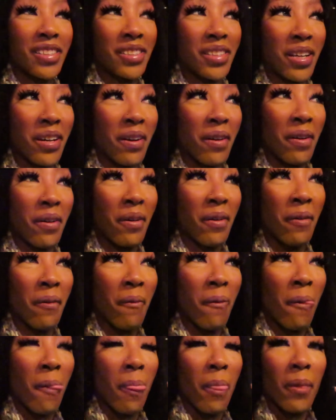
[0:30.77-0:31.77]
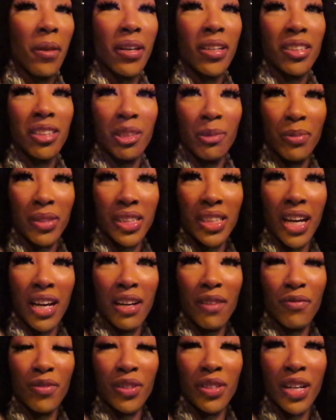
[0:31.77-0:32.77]
So super
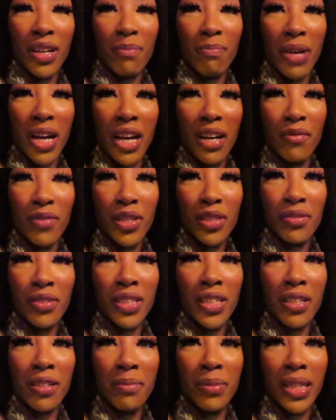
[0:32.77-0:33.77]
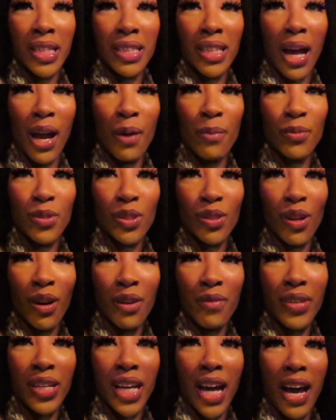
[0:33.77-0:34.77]
excited for my anniversary dinner because I'm
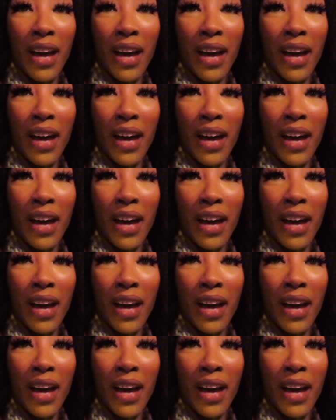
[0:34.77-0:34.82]
starving.